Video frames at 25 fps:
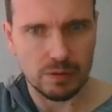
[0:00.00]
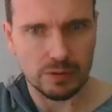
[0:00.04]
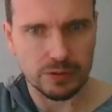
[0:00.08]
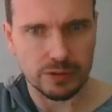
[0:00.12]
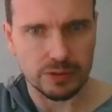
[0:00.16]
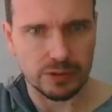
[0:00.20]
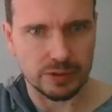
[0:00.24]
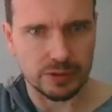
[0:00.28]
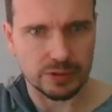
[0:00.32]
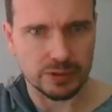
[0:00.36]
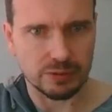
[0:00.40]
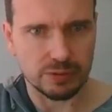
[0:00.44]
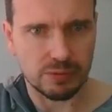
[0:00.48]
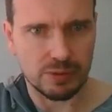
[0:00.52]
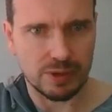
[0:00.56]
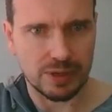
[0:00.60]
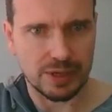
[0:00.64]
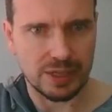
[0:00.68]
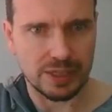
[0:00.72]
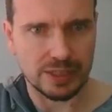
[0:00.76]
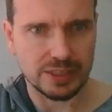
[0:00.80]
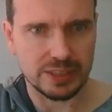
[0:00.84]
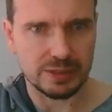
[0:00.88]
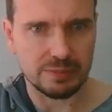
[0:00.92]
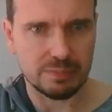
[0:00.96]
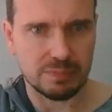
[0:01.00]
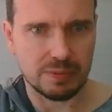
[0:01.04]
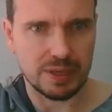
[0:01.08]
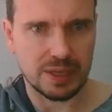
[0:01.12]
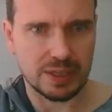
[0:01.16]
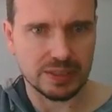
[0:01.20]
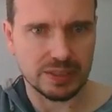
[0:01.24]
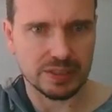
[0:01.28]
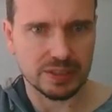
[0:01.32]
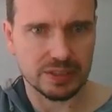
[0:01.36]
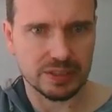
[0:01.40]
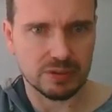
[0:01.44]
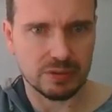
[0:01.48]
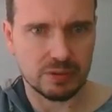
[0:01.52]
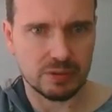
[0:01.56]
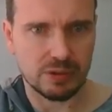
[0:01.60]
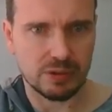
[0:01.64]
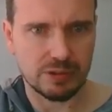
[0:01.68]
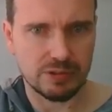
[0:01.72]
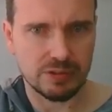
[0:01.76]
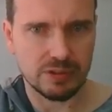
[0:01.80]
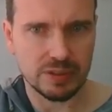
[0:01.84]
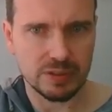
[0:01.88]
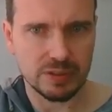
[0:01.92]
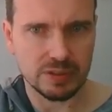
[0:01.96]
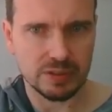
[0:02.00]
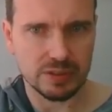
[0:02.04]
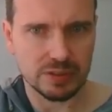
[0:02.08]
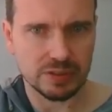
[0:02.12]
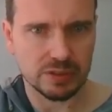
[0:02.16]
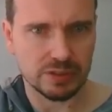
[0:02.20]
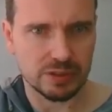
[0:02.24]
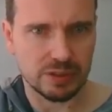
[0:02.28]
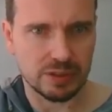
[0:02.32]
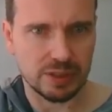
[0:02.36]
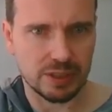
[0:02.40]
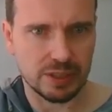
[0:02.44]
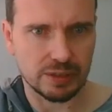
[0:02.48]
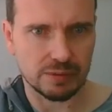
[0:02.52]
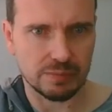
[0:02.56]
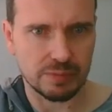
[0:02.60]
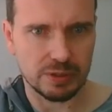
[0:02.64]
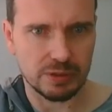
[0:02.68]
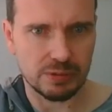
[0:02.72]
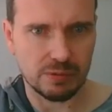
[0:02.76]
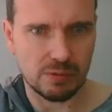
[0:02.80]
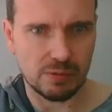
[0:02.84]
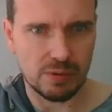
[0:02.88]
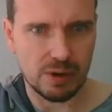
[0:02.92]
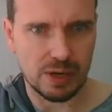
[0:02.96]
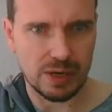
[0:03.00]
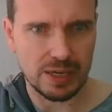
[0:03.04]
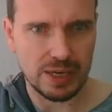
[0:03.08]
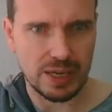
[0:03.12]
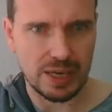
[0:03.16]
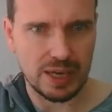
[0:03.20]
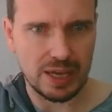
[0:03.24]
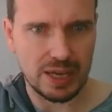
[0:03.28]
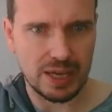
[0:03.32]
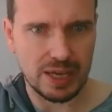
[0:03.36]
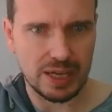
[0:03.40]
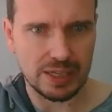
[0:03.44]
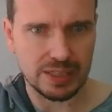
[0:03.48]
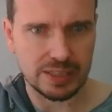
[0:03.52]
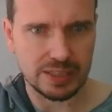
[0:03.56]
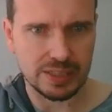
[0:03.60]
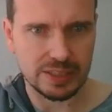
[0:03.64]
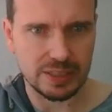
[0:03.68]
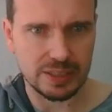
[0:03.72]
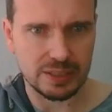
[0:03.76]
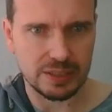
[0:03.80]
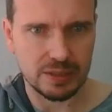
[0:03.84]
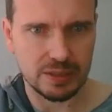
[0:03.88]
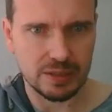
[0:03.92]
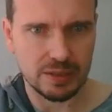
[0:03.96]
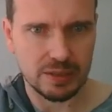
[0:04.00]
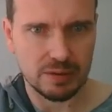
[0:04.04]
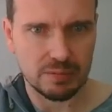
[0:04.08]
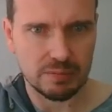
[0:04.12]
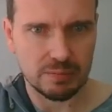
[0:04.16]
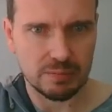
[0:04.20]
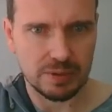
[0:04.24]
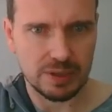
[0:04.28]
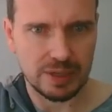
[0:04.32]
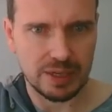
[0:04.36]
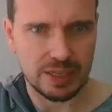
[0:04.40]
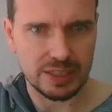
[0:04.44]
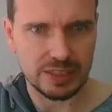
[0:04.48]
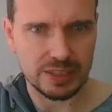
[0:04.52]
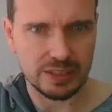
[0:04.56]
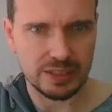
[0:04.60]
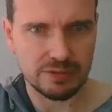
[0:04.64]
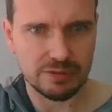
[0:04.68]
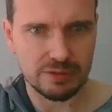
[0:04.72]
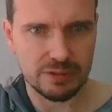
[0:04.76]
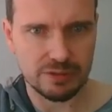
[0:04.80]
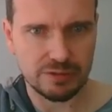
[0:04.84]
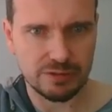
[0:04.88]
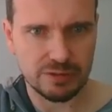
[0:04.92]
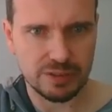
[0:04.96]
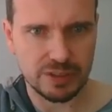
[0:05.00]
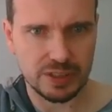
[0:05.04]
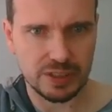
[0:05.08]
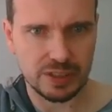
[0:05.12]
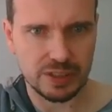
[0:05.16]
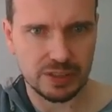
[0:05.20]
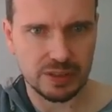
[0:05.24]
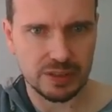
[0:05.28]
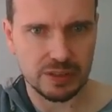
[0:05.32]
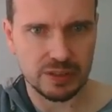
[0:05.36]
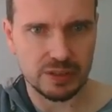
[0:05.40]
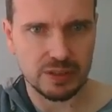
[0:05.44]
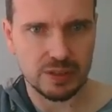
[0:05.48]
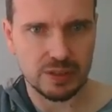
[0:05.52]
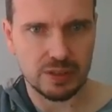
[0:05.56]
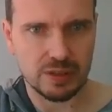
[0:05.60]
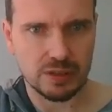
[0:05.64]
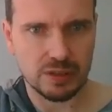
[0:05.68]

so it's a 180 plus quadrant so that'll be 180 Plus fifteen